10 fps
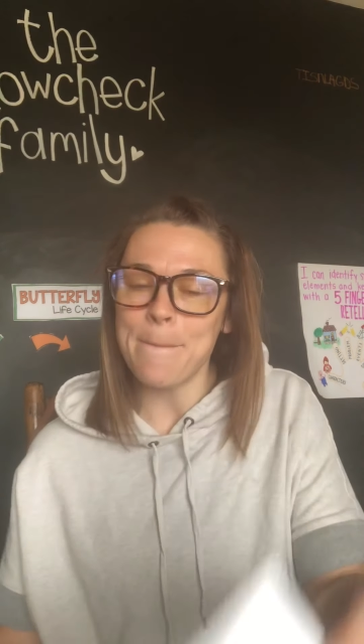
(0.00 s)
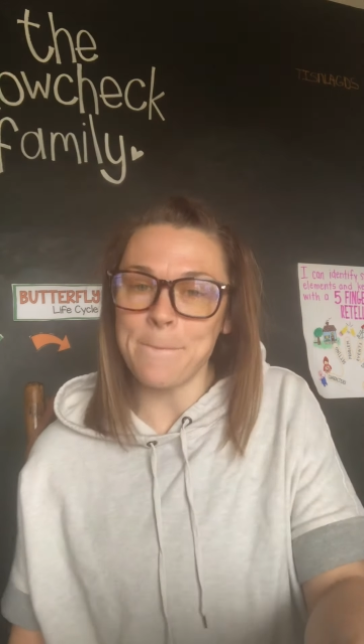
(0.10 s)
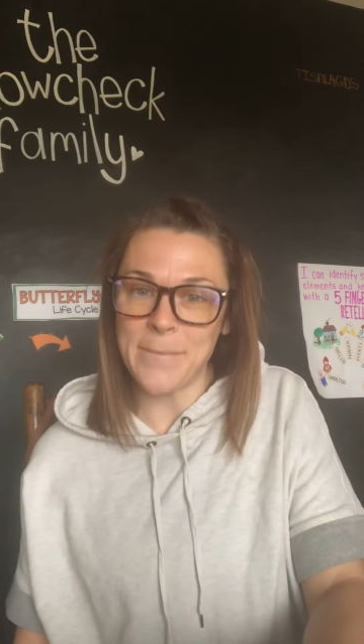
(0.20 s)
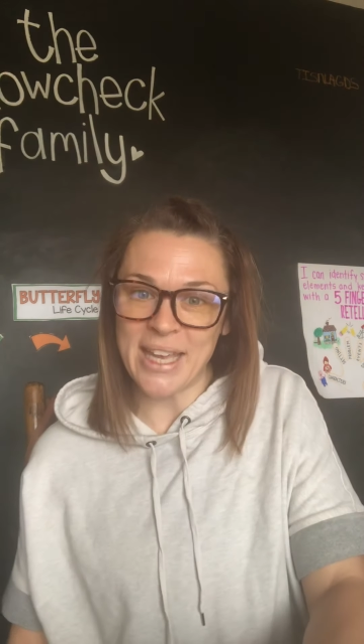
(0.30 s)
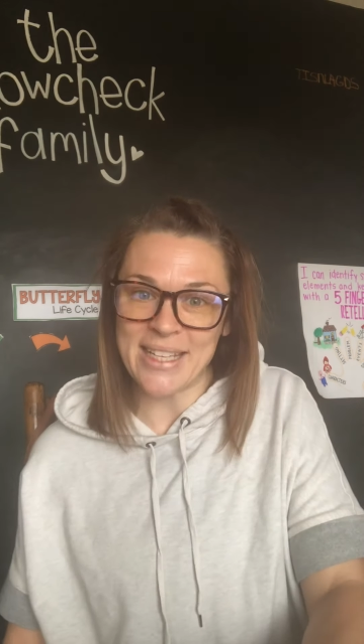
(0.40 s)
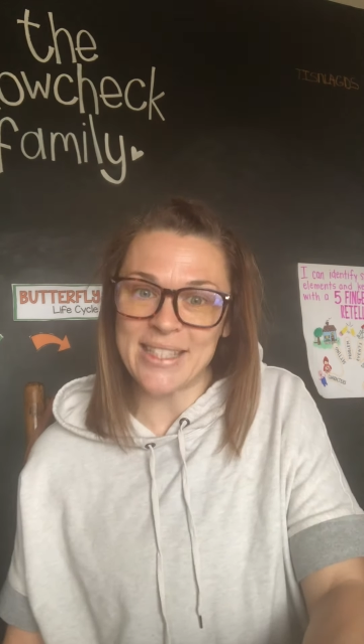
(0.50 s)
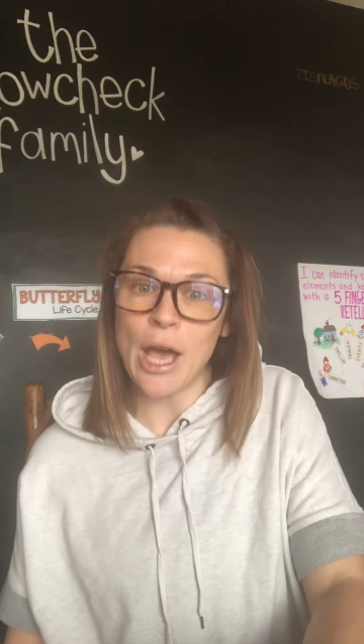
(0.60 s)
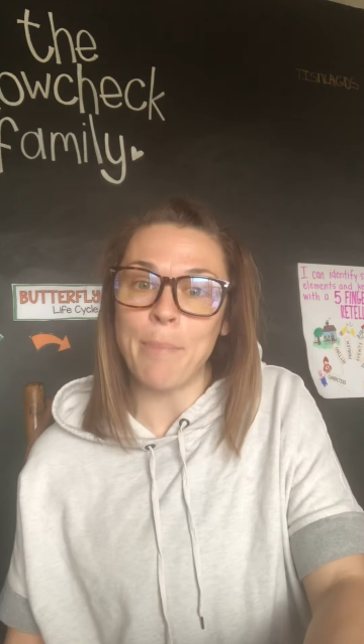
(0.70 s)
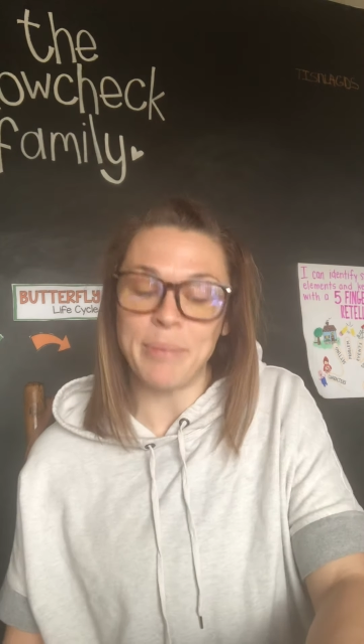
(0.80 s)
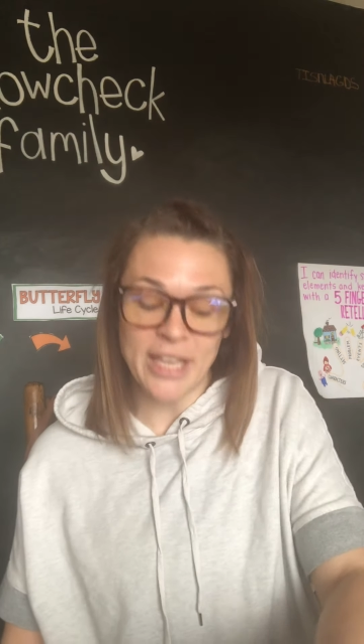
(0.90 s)
means
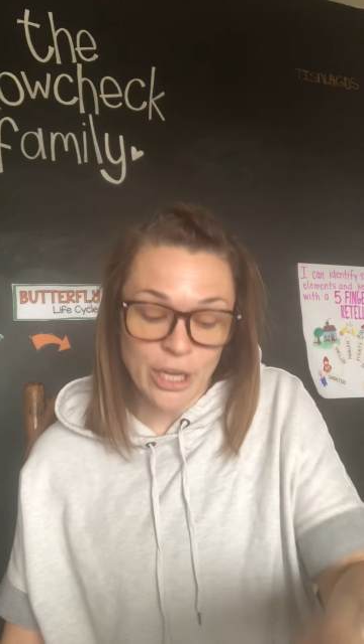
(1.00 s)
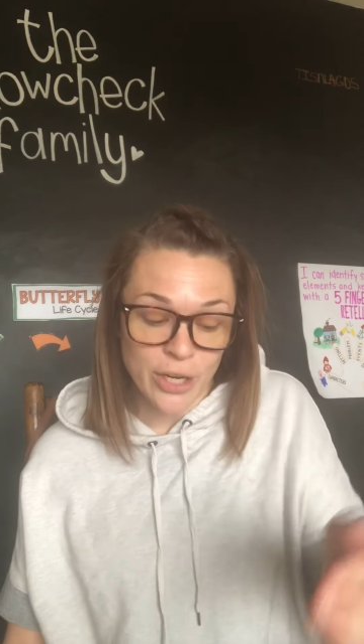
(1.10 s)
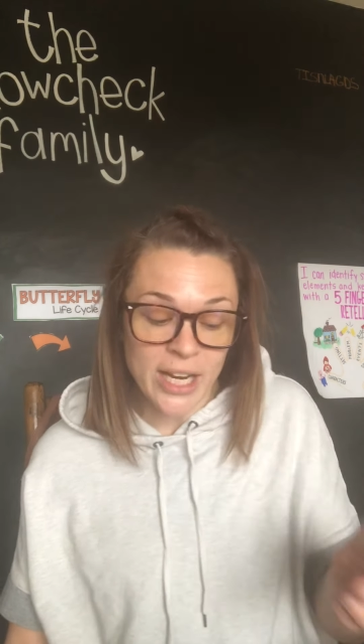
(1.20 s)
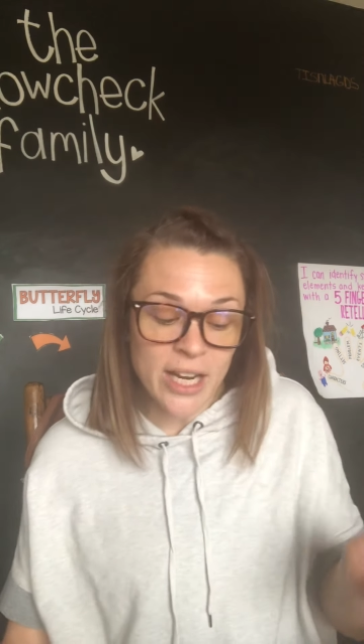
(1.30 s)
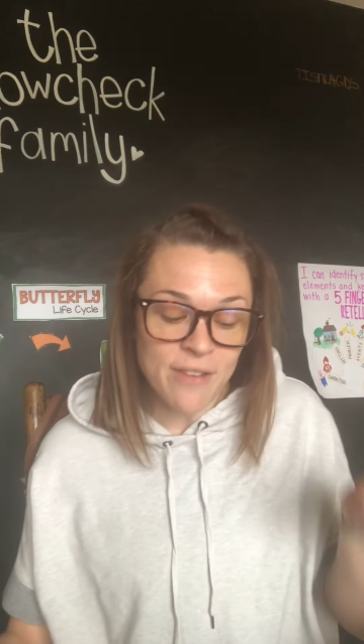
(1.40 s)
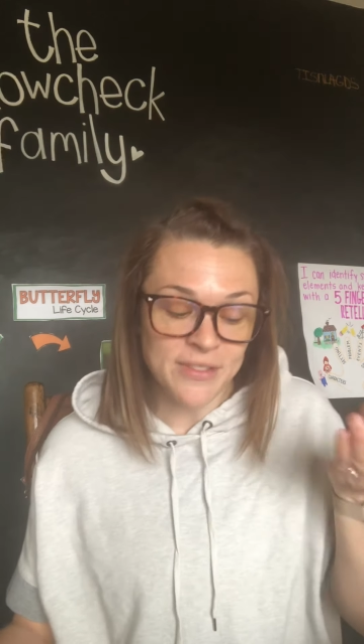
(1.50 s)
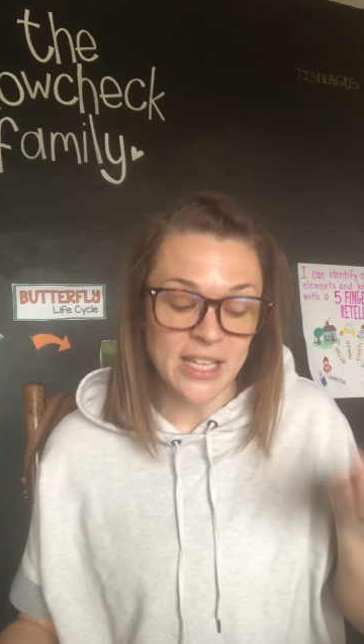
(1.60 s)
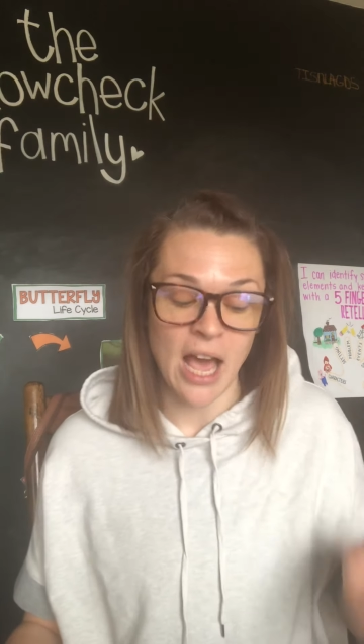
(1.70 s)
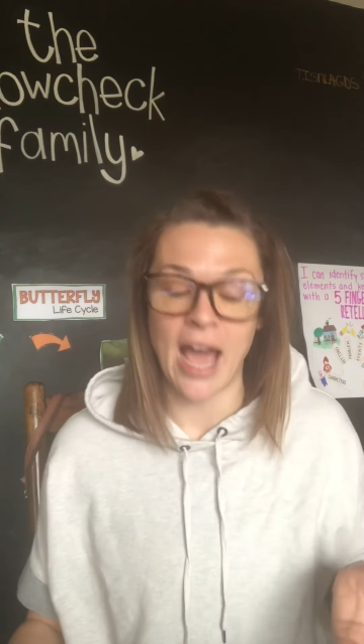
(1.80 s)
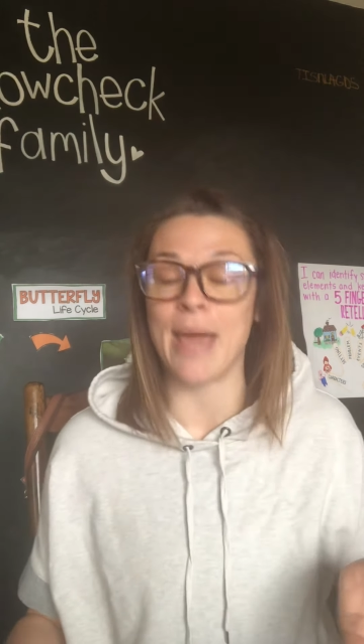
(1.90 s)
a period of
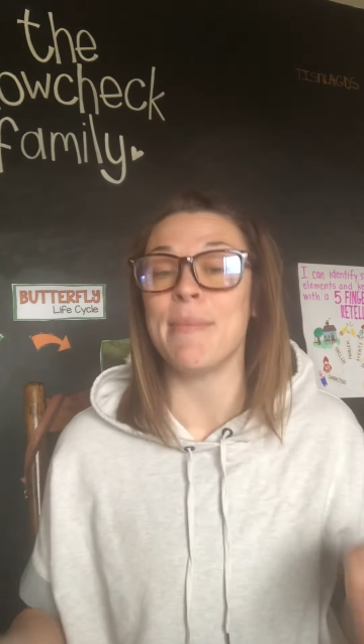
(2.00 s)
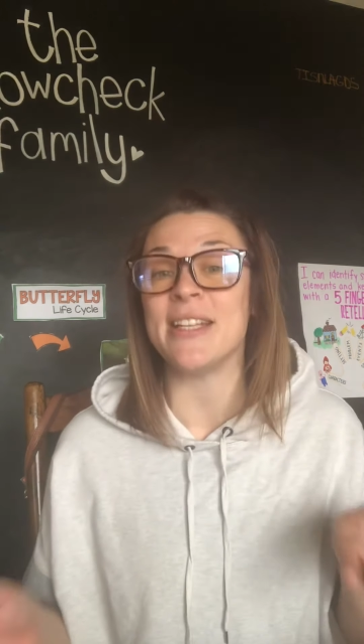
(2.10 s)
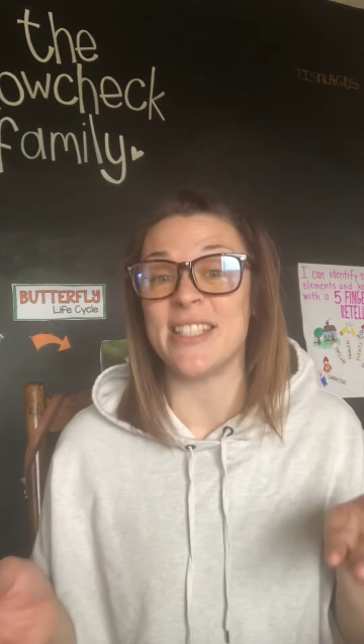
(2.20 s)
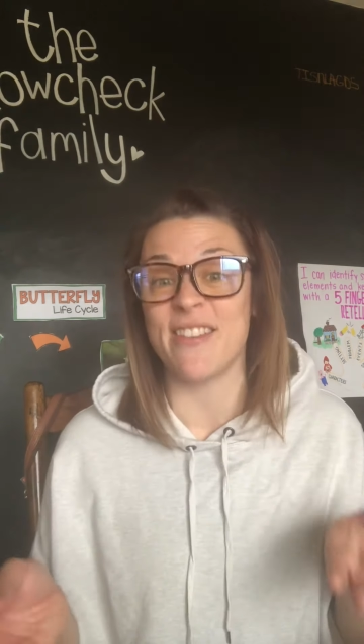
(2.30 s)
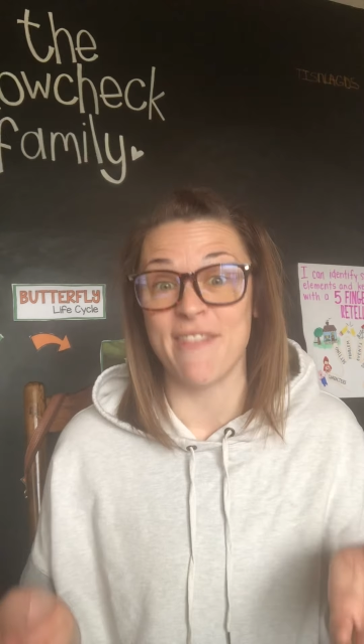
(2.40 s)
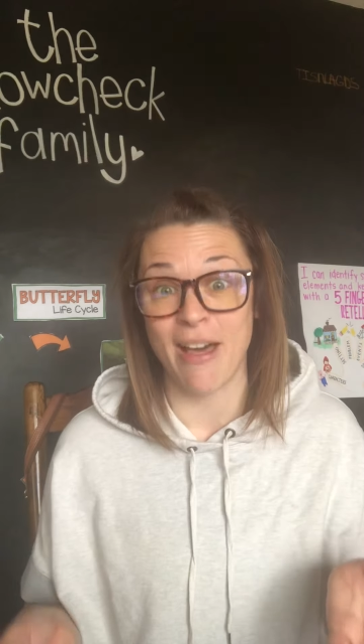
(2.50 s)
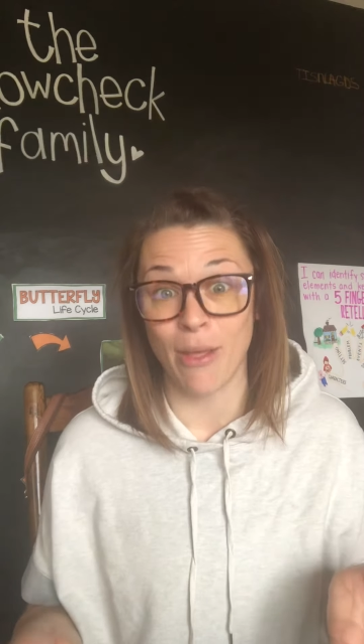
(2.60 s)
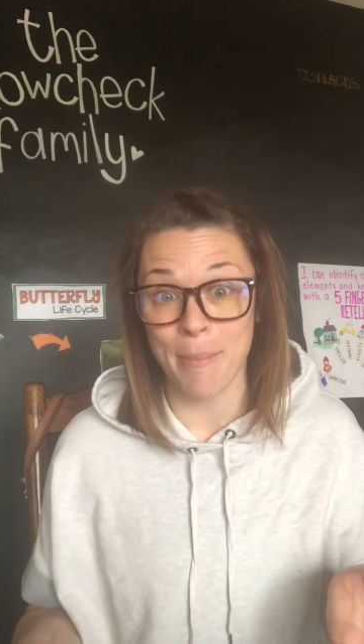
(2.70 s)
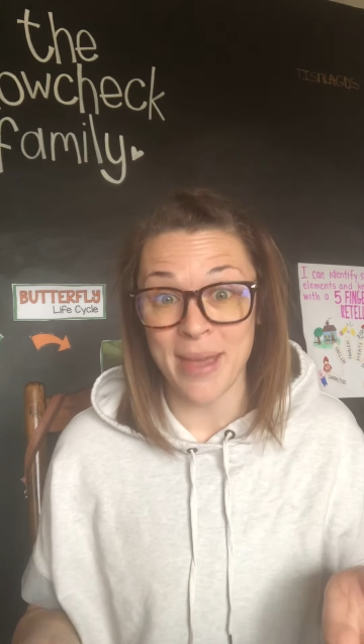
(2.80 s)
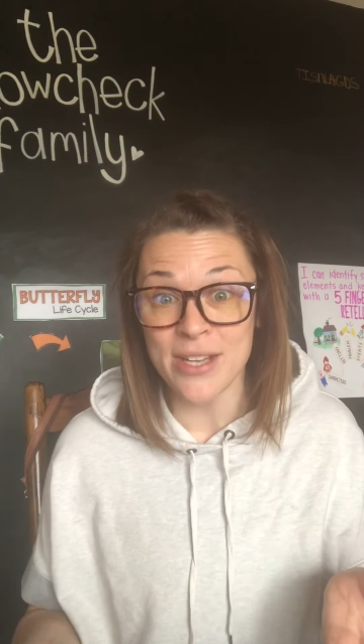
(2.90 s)
time in
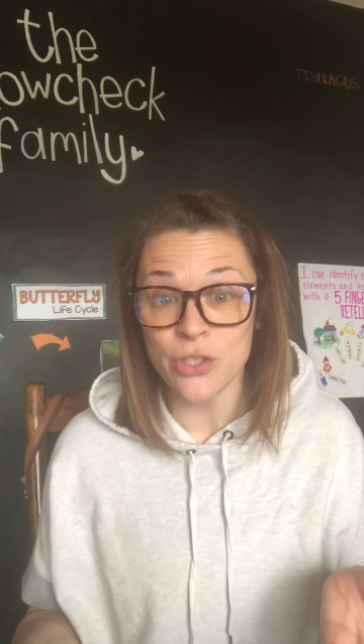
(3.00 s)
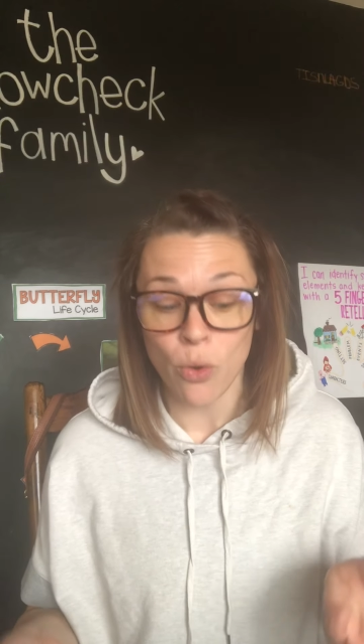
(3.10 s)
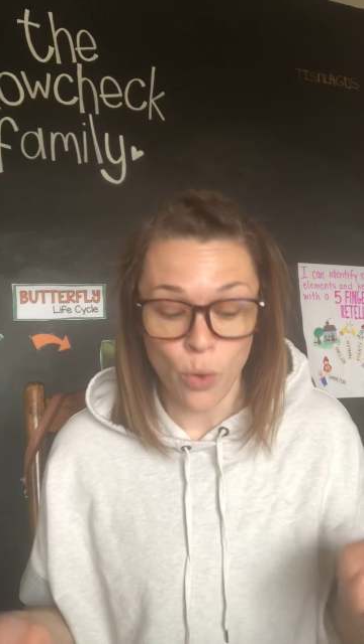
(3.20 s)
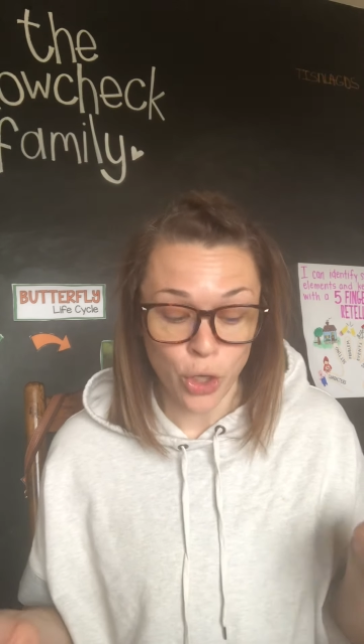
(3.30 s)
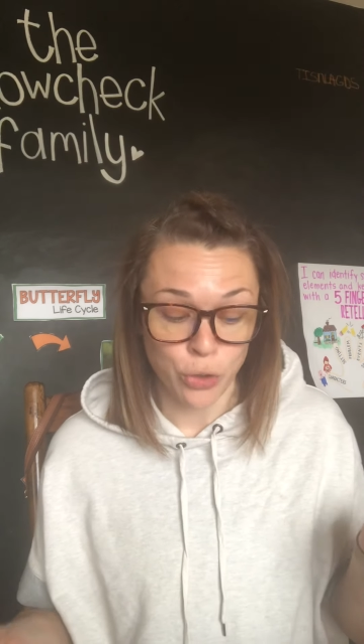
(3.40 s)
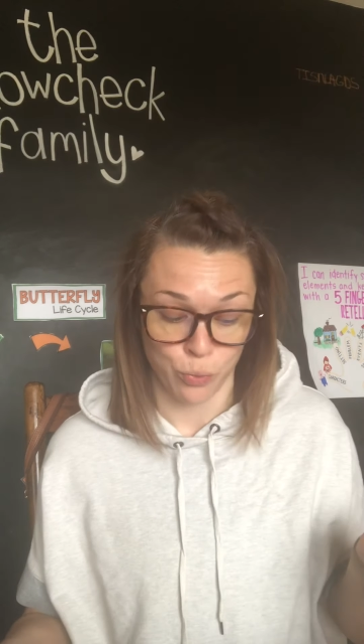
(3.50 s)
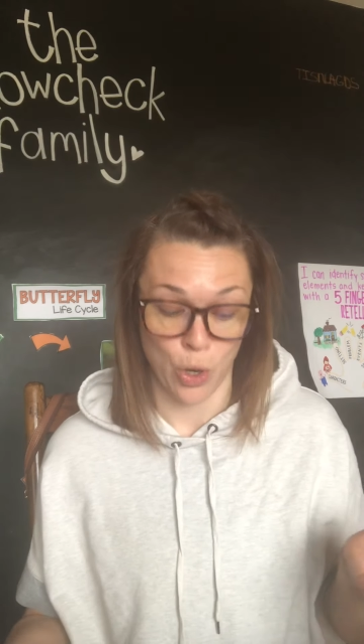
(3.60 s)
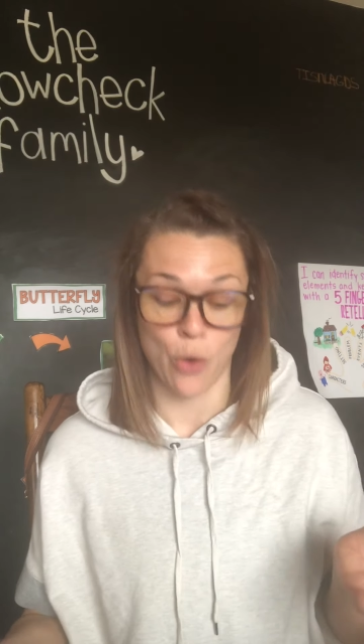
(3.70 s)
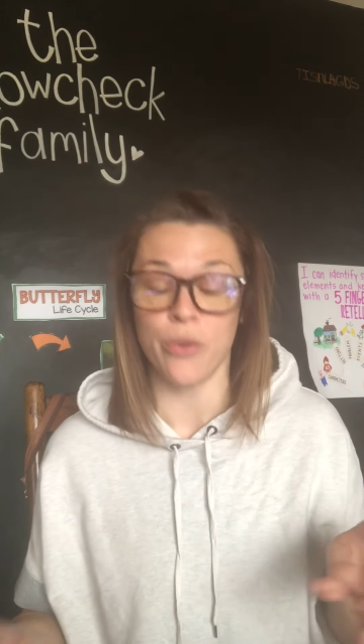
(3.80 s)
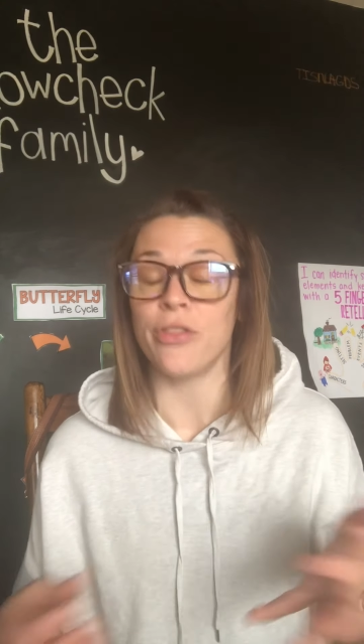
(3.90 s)
development or
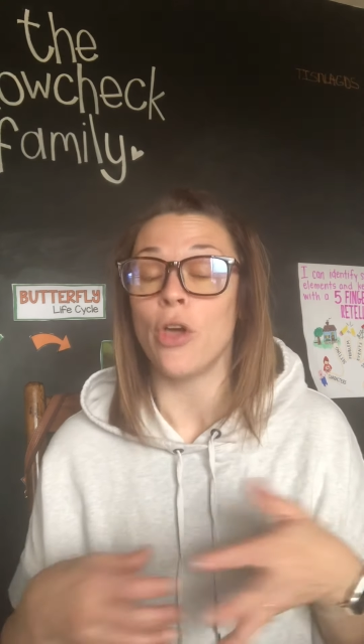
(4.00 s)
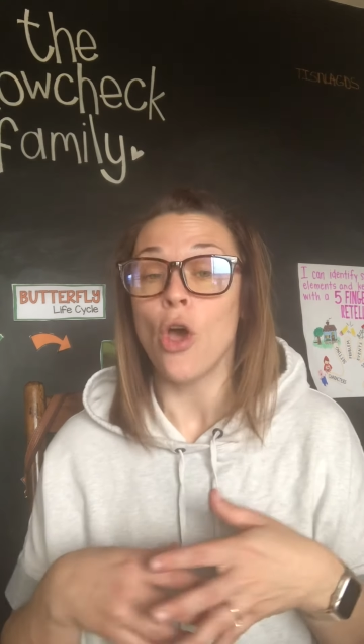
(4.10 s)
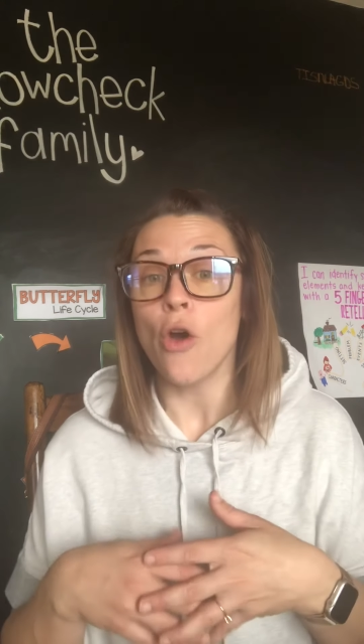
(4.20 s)
growth